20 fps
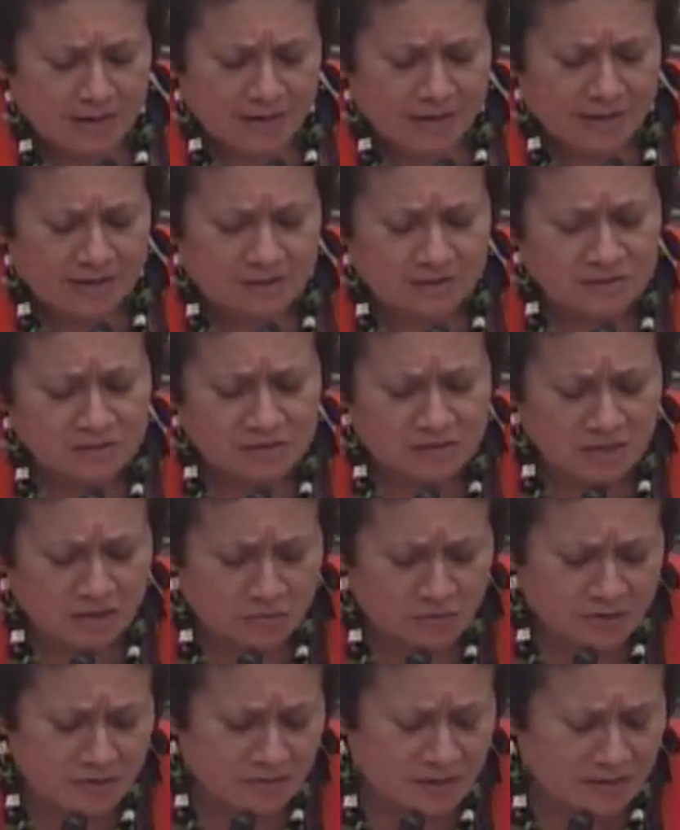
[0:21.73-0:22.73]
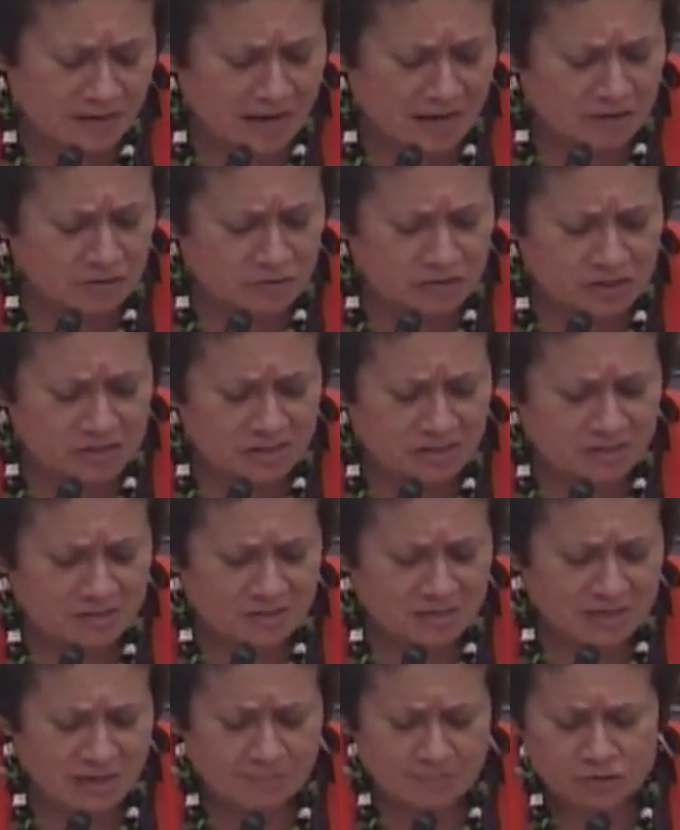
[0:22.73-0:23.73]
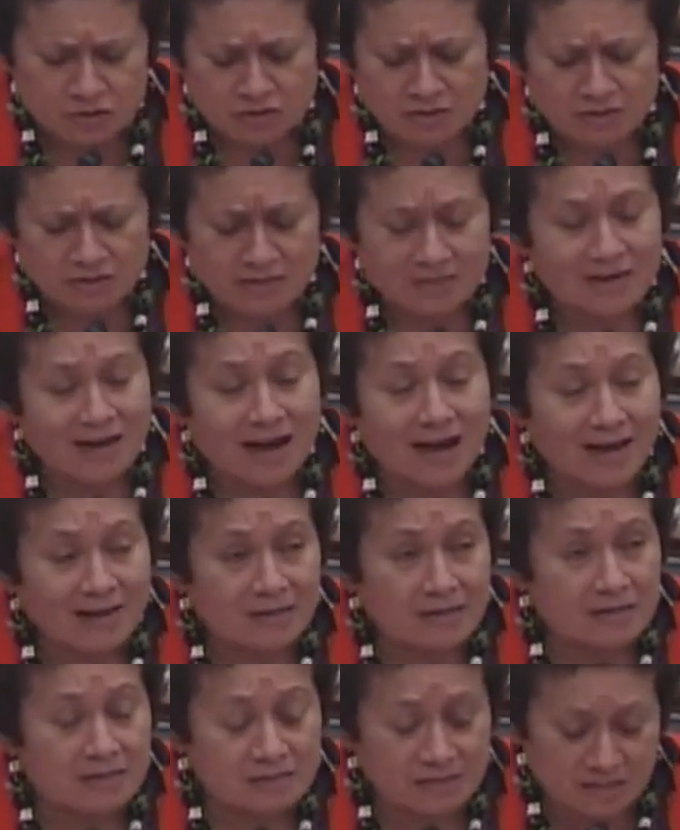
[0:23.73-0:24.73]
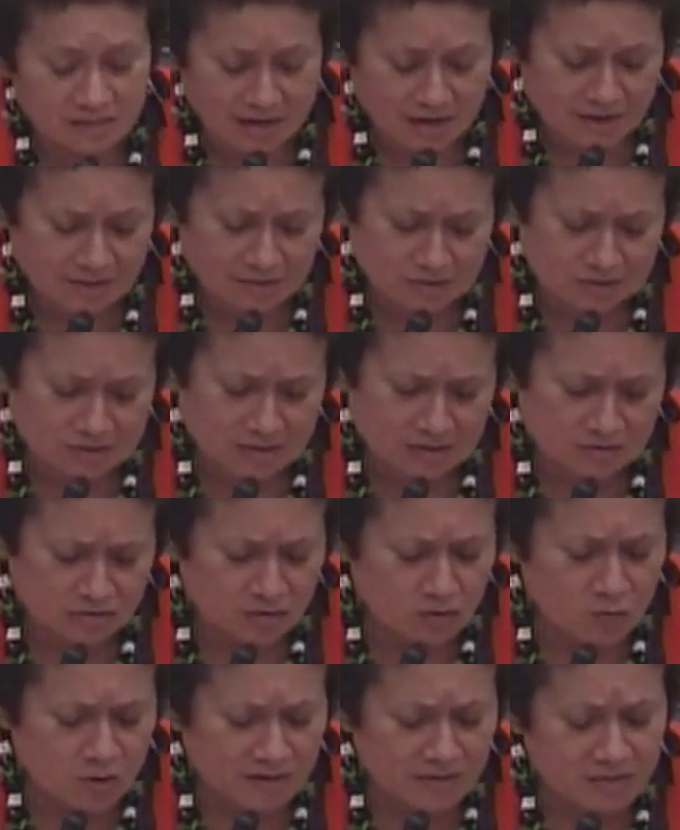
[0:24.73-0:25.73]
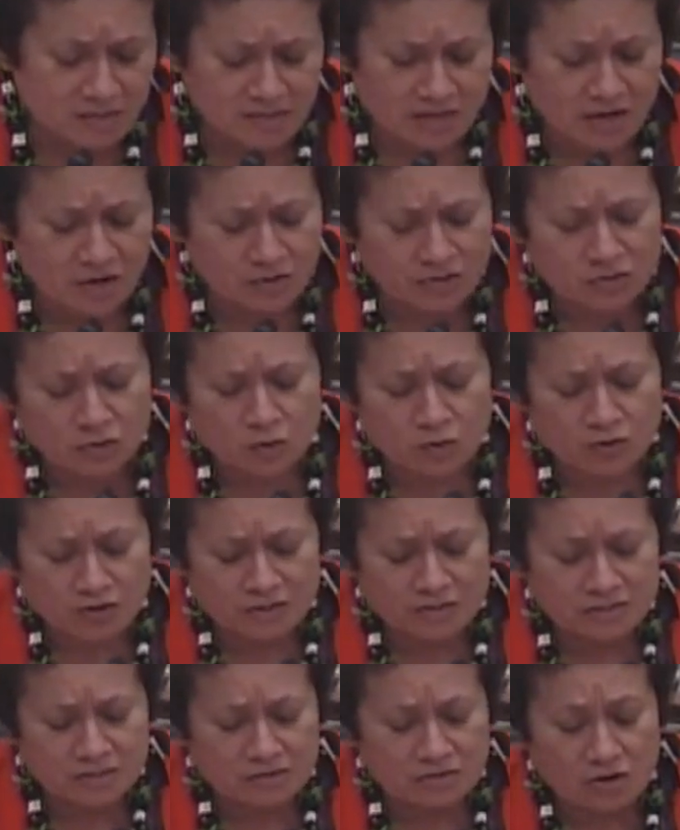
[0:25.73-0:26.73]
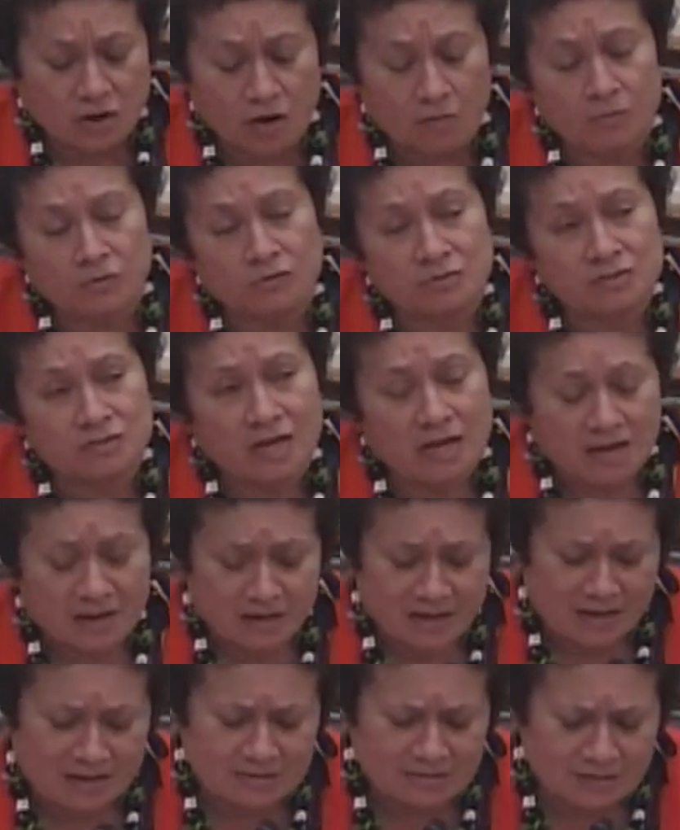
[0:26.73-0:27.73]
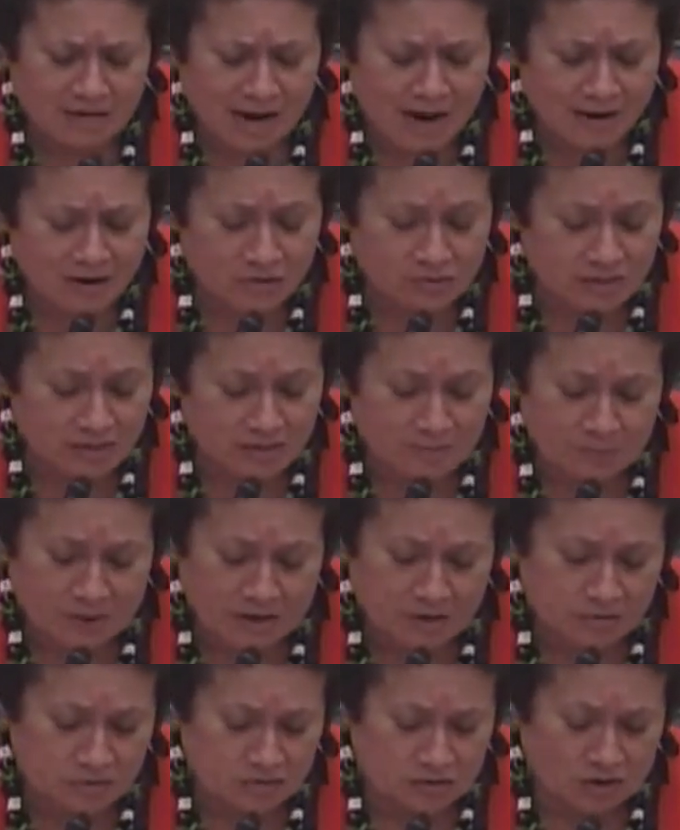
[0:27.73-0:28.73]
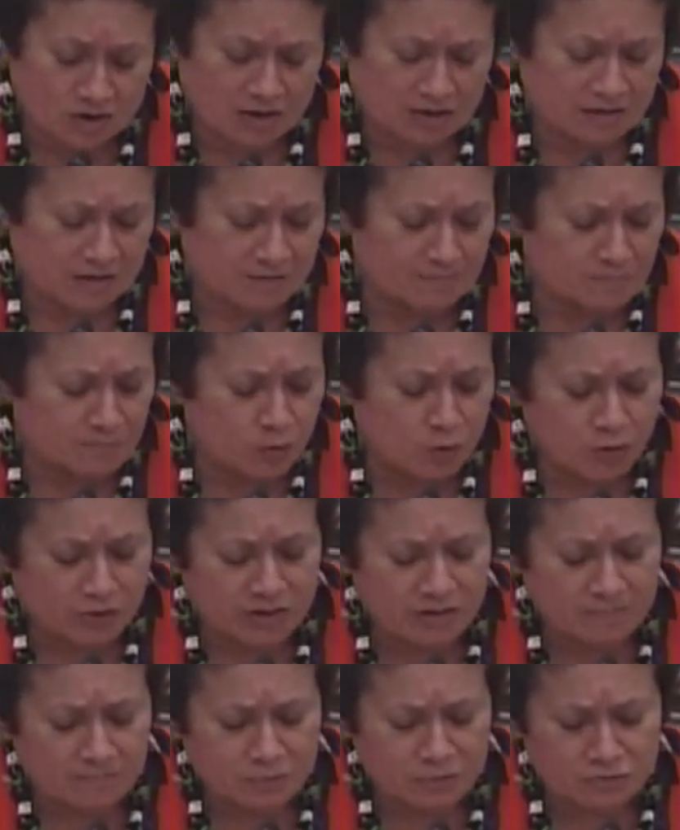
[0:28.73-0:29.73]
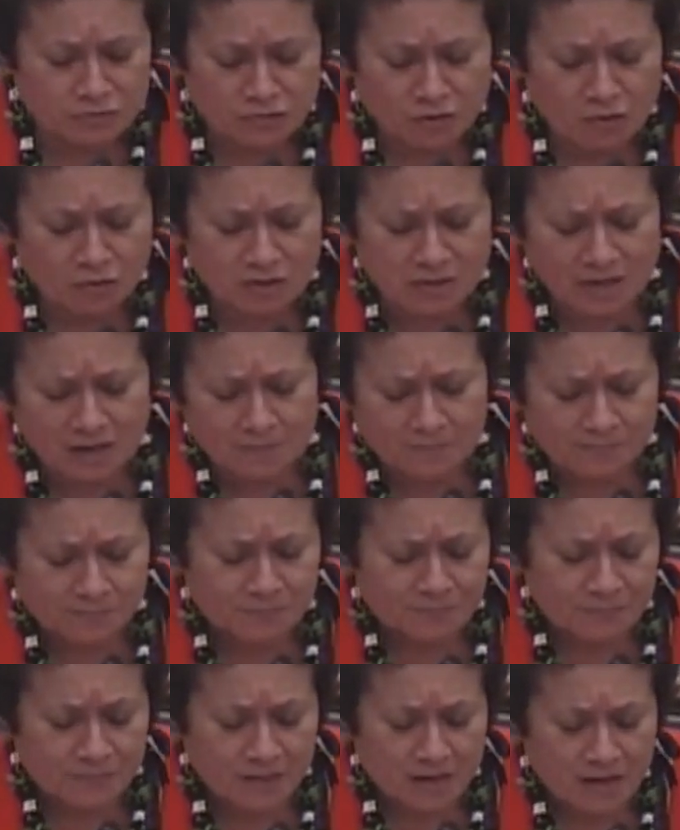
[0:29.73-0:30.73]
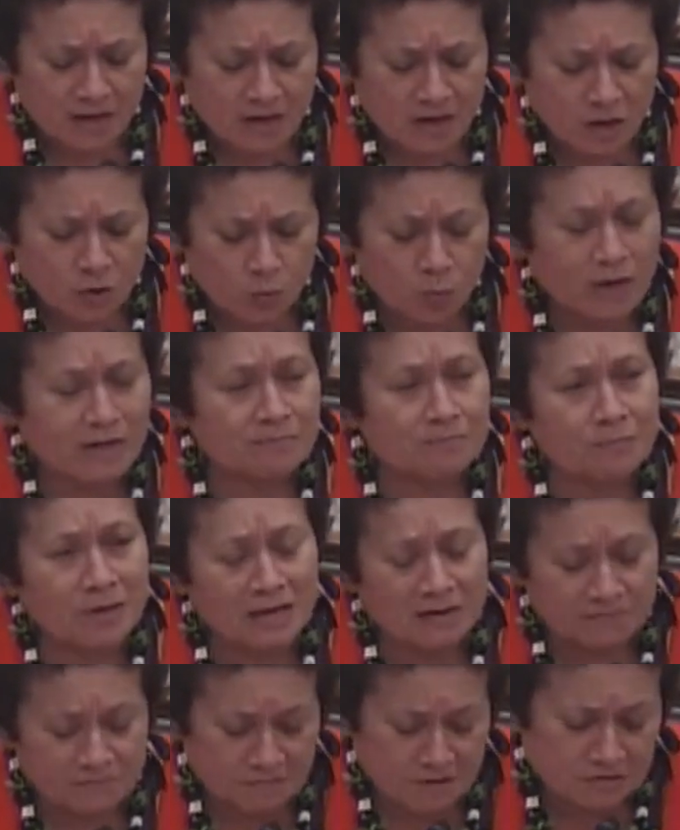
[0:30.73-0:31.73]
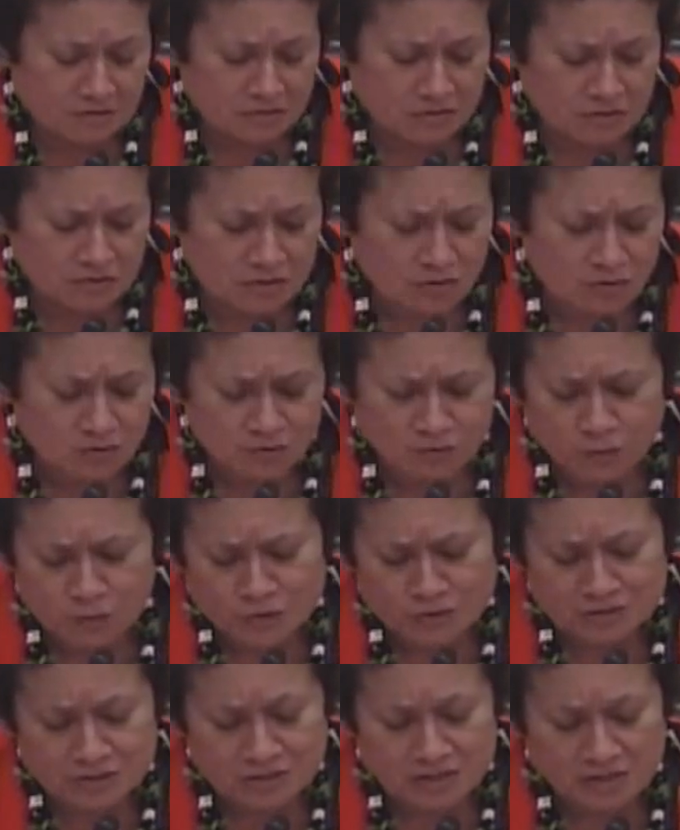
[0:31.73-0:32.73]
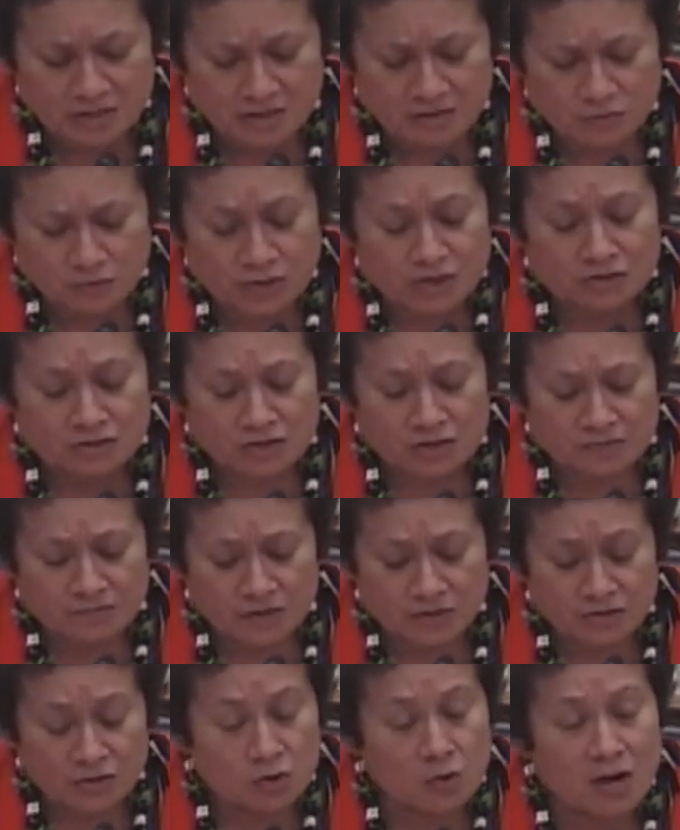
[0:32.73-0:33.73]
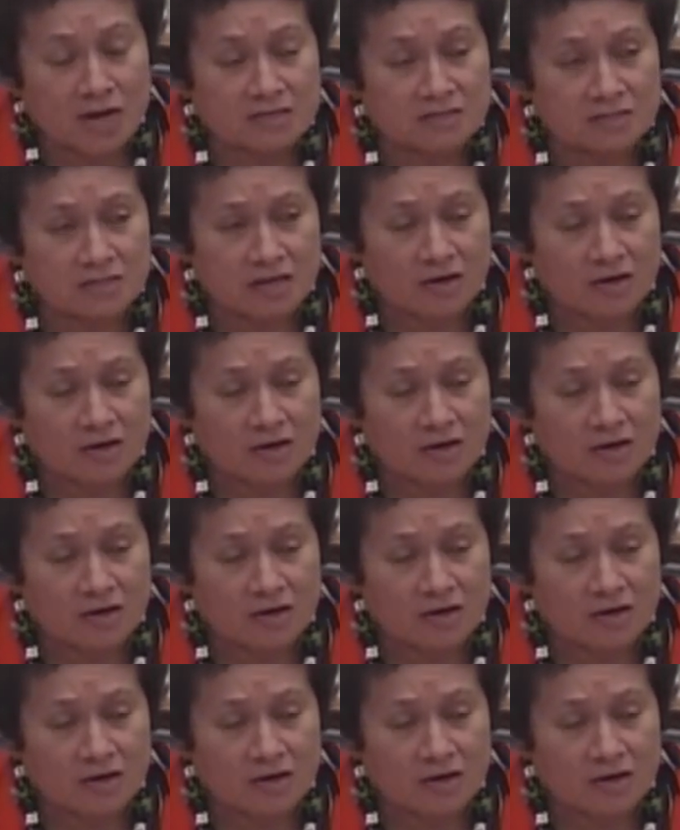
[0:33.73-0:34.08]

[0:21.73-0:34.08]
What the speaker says: and considering that energy consumption in island states and U.S. territories is almost entirely based on imported petroleum, what benefits do you foresee reaching the U.S.